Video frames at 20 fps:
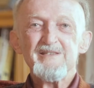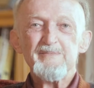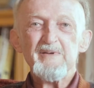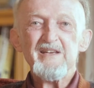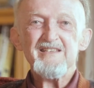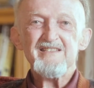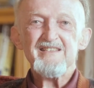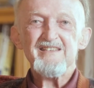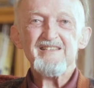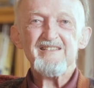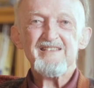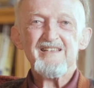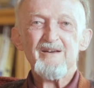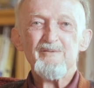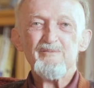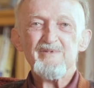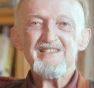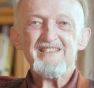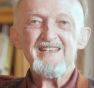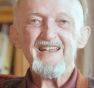species
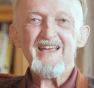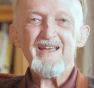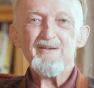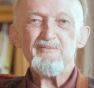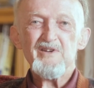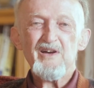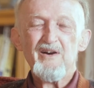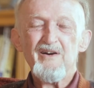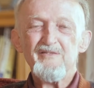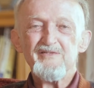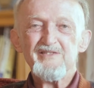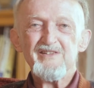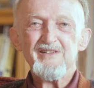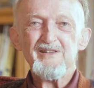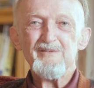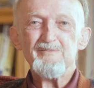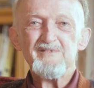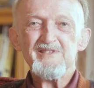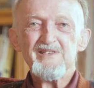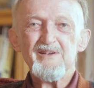that was named after
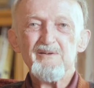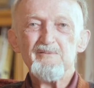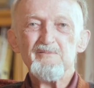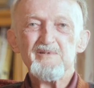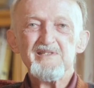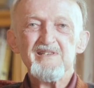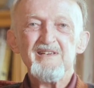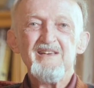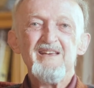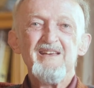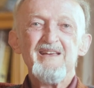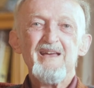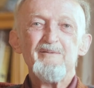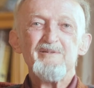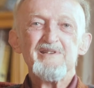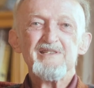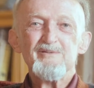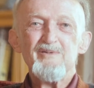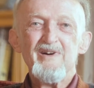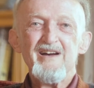them. So it was, it
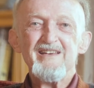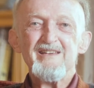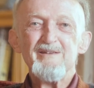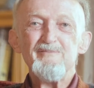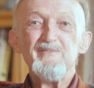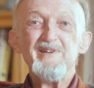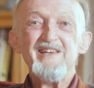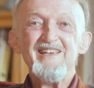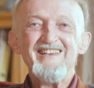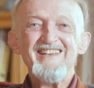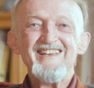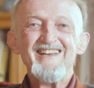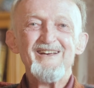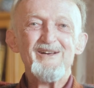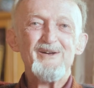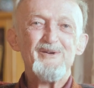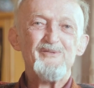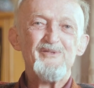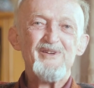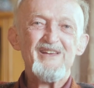was quite a
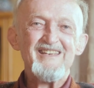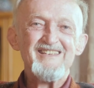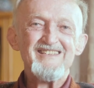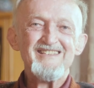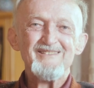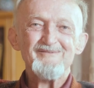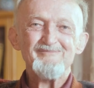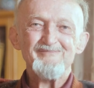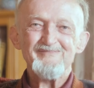media event.